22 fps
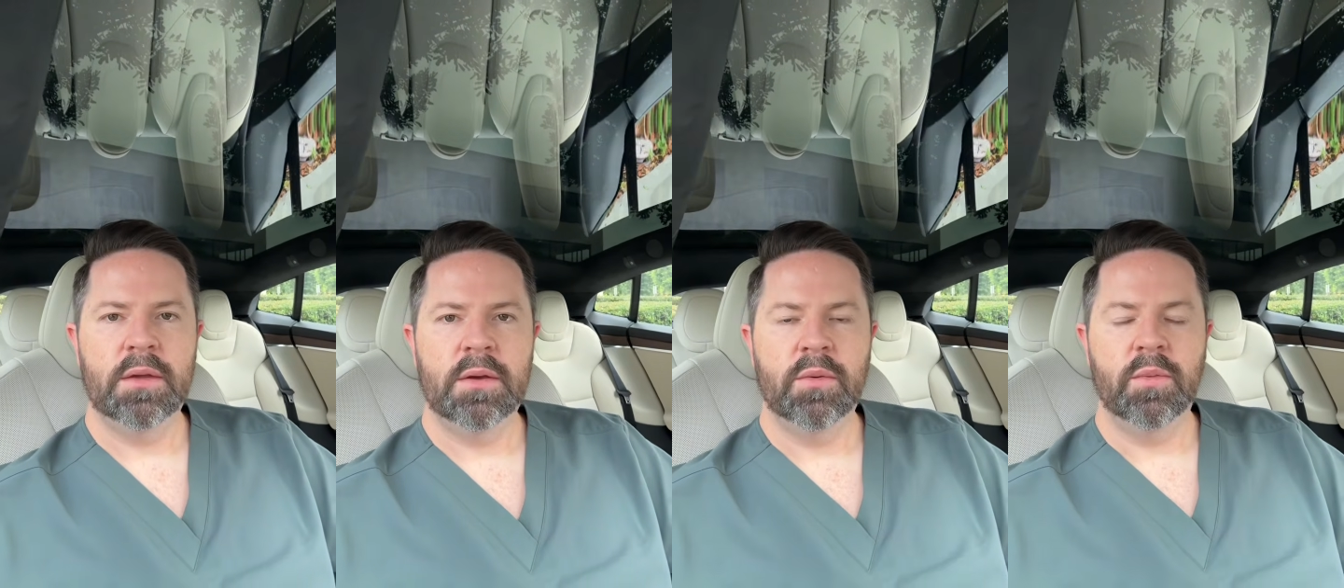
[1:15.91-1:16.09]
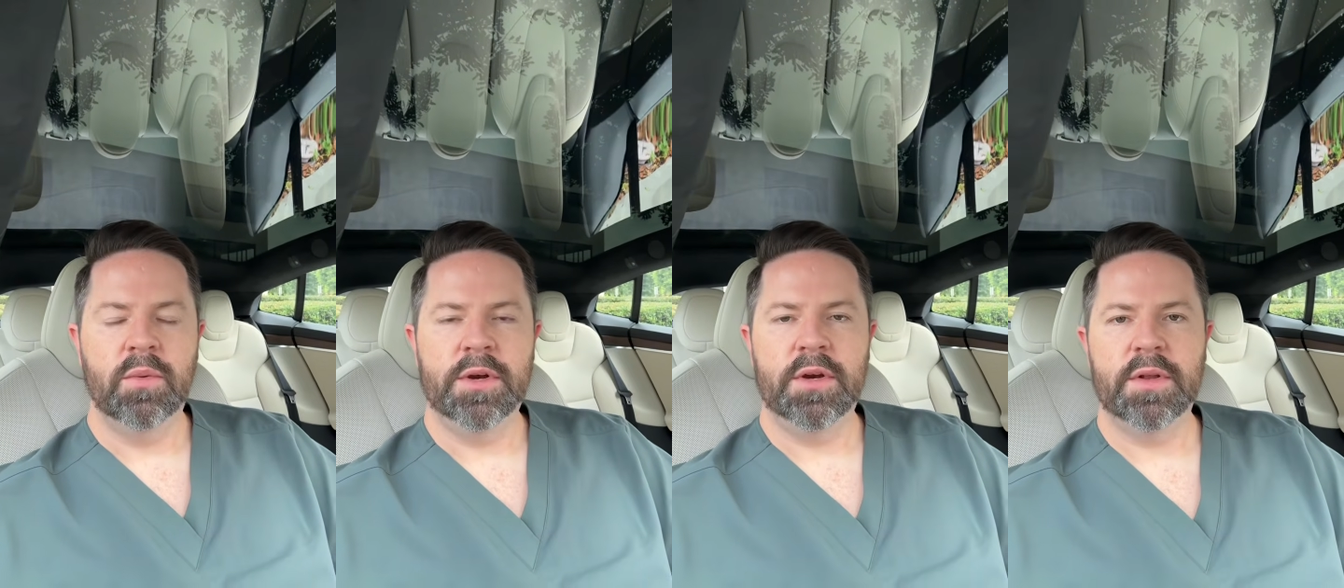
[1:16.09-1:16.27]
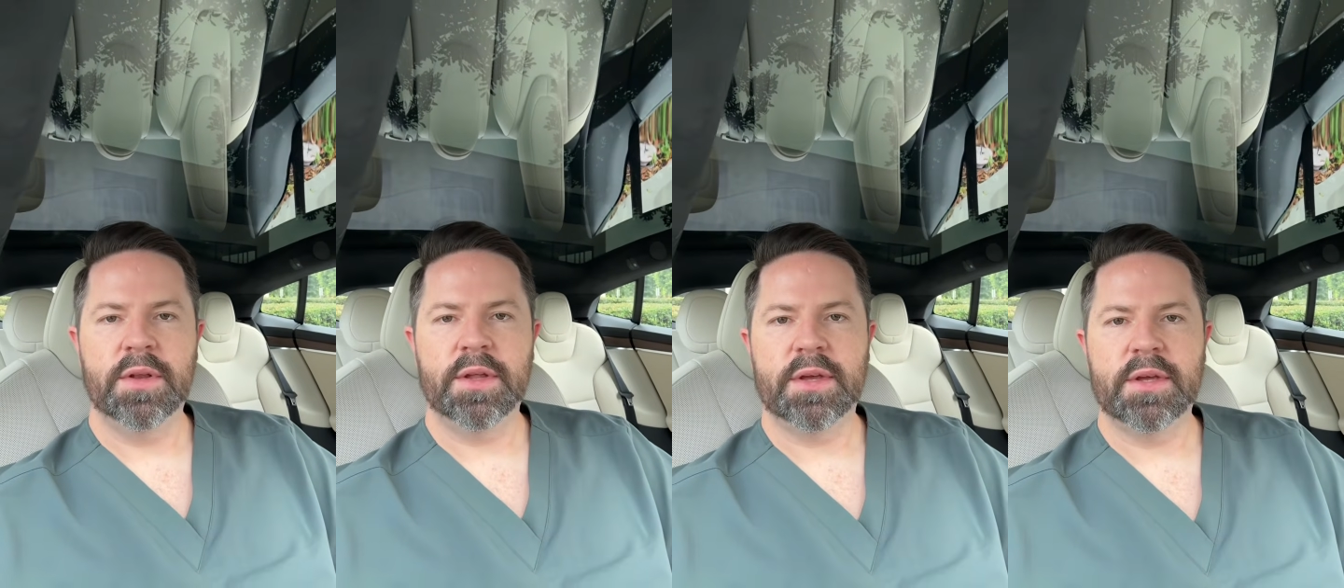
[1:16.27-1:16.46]

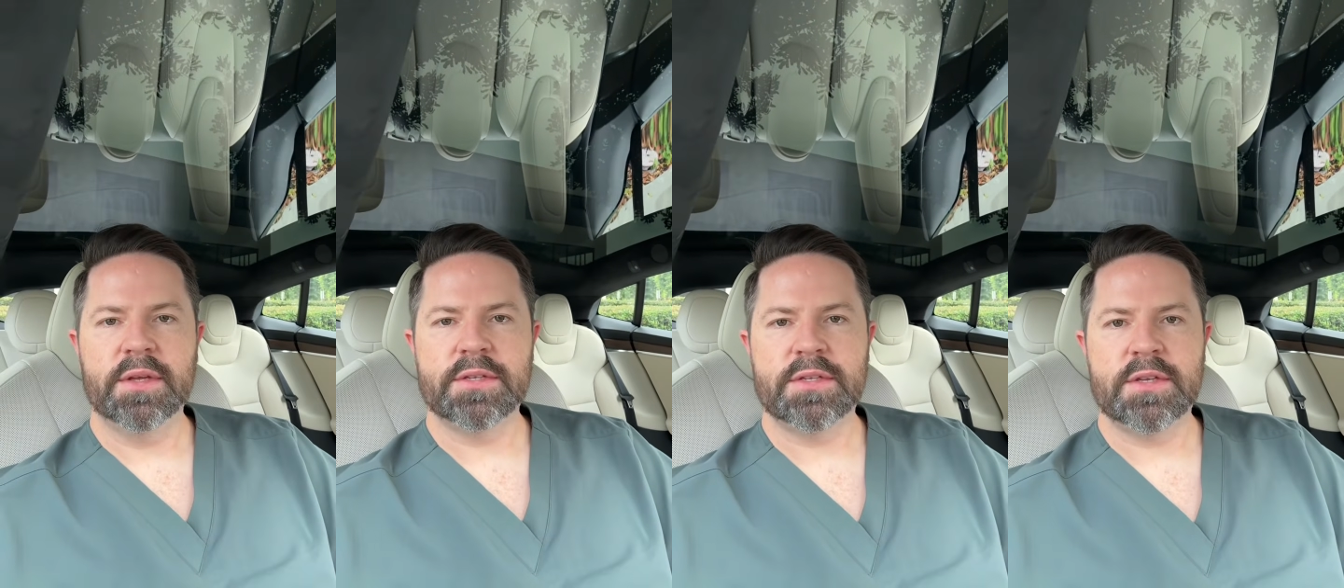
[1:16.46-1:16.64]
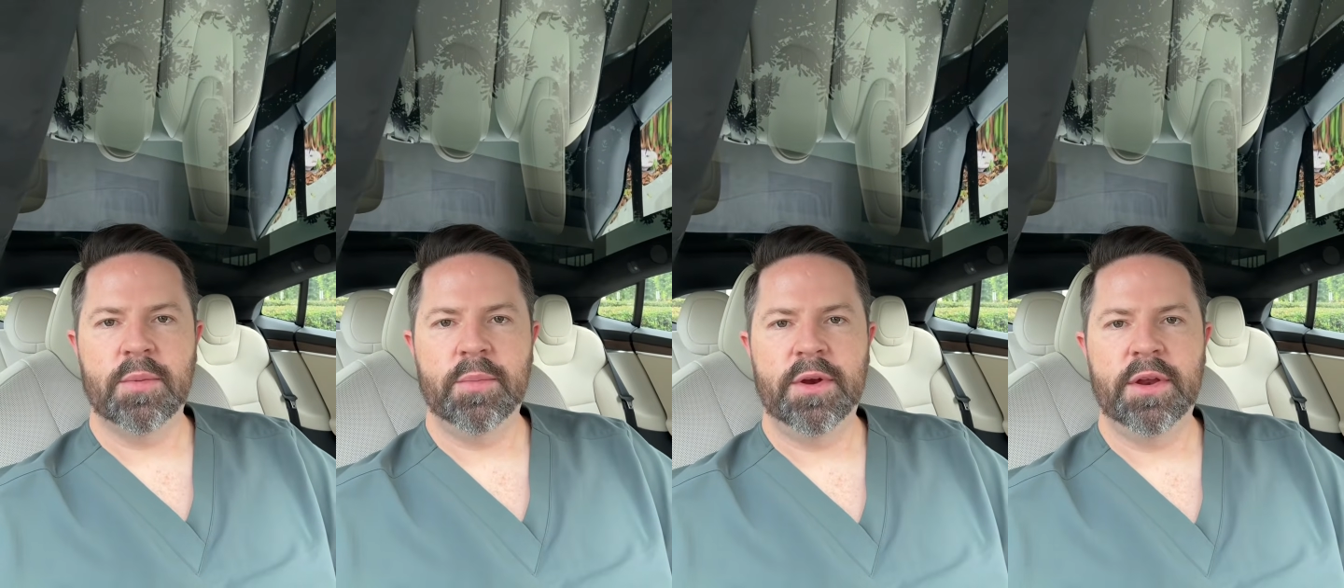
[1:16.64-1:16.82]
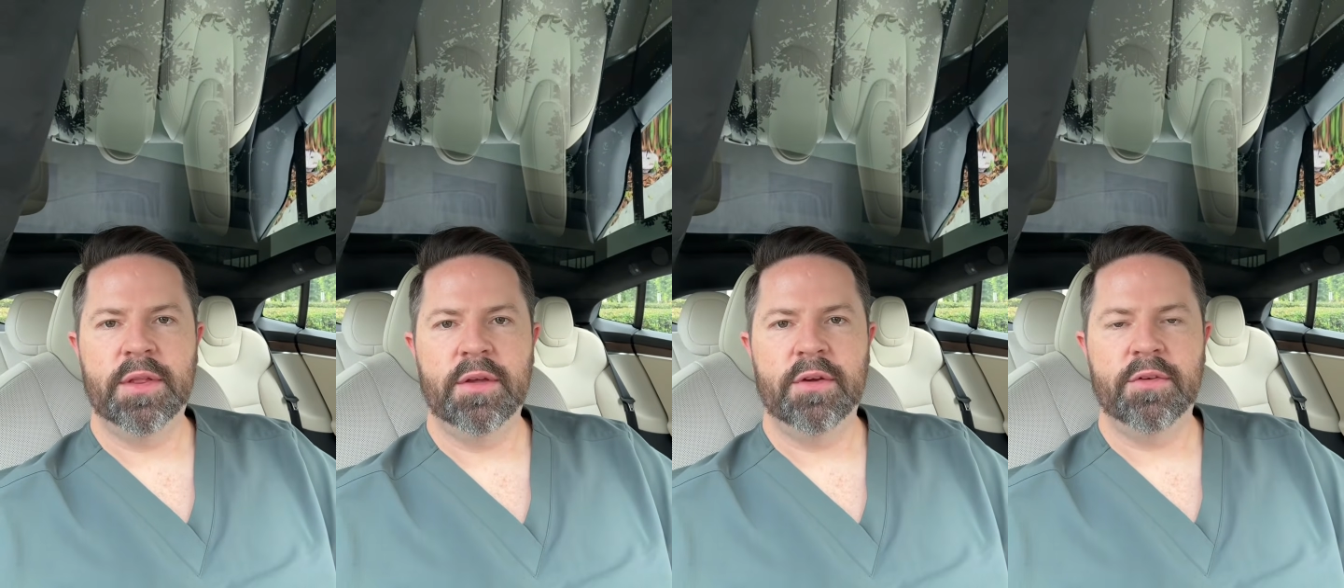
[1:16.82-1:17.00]
When you look at
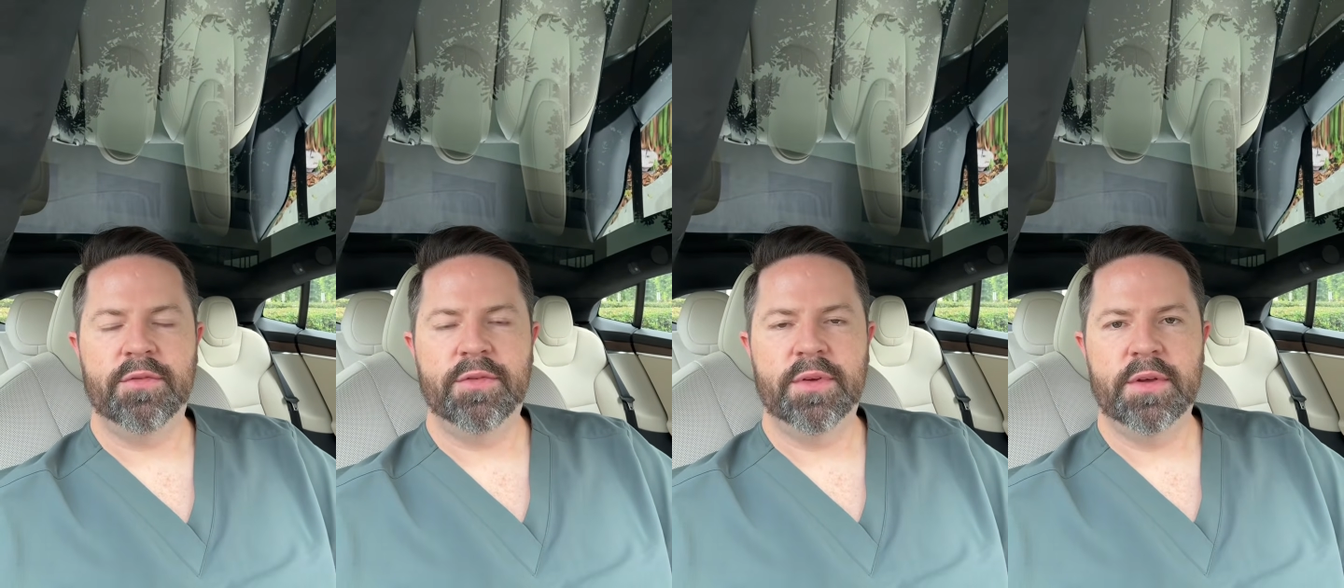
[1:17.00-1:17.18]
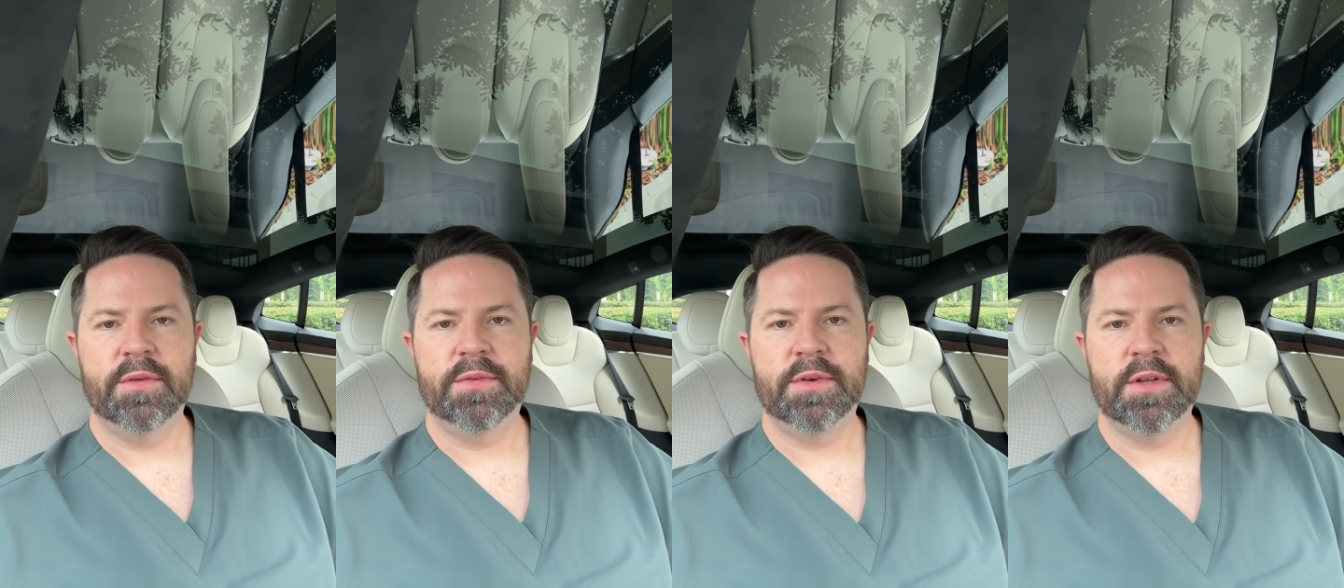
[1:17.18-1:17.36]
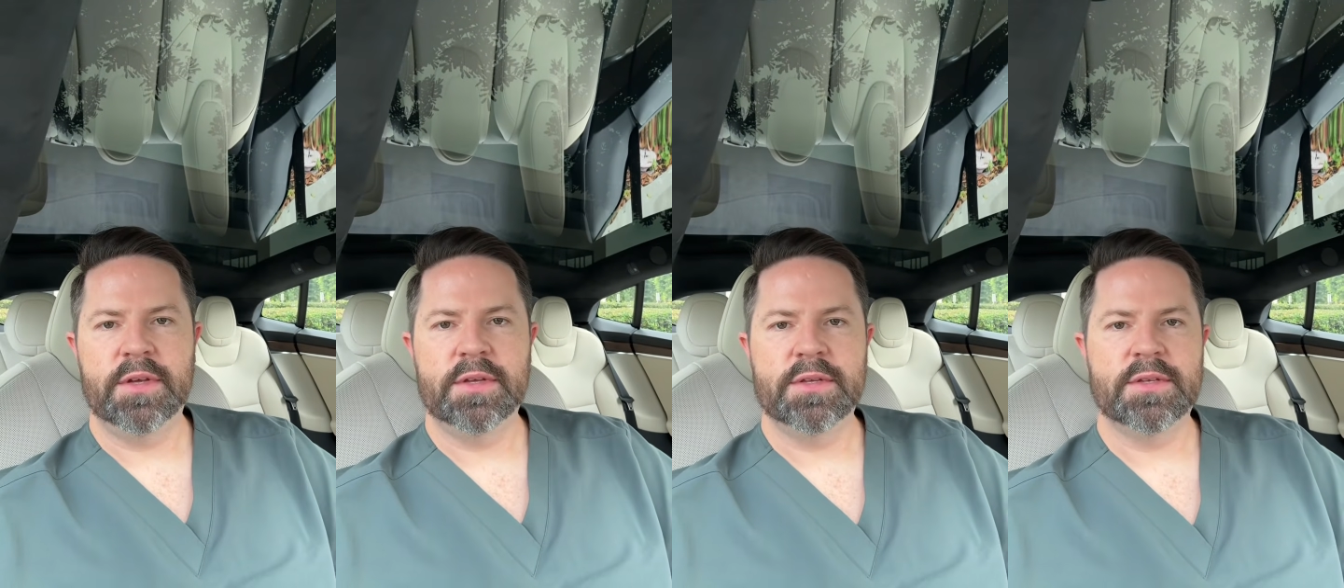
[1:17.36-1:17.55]
someone in their
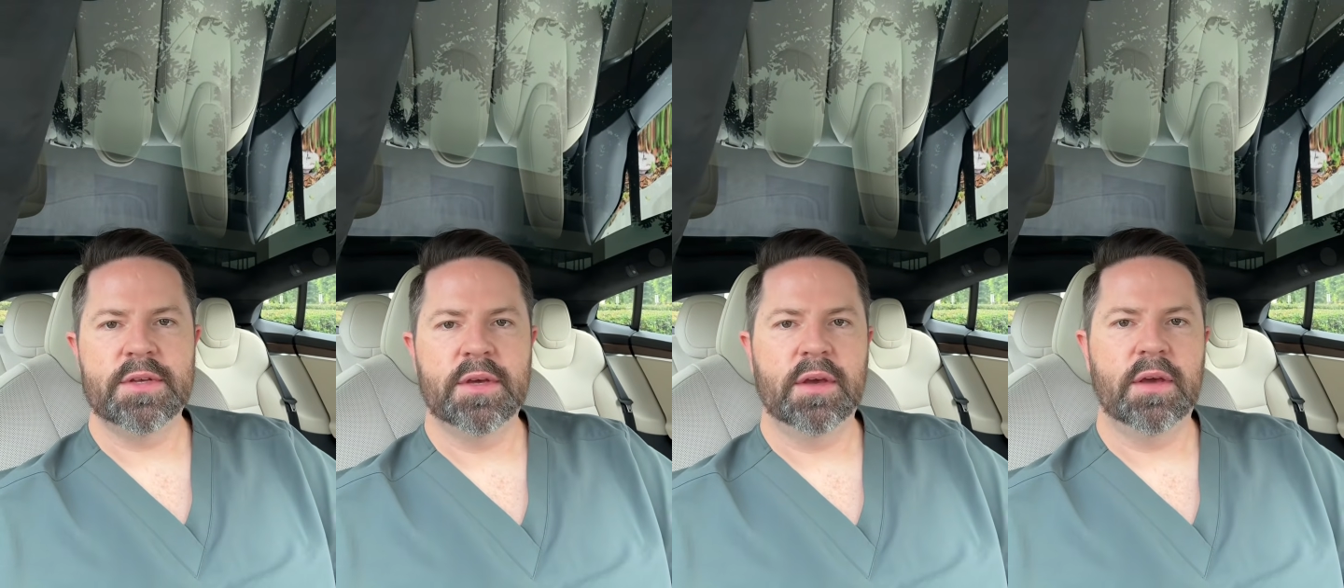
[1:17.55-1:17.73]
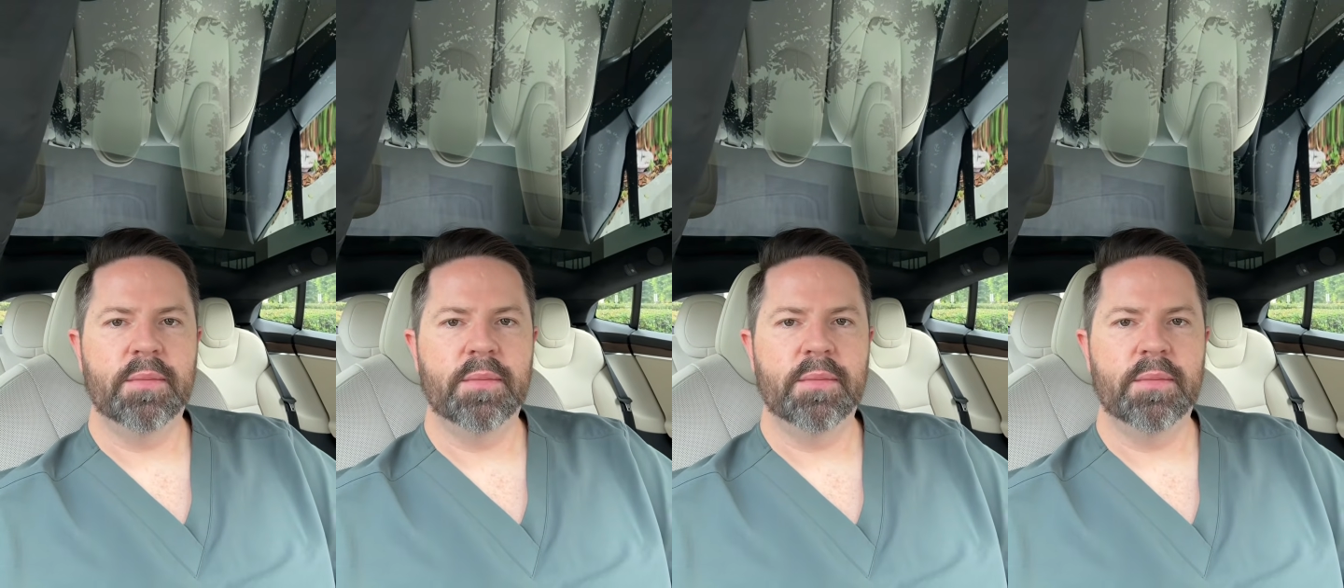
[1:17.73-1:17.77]
50s and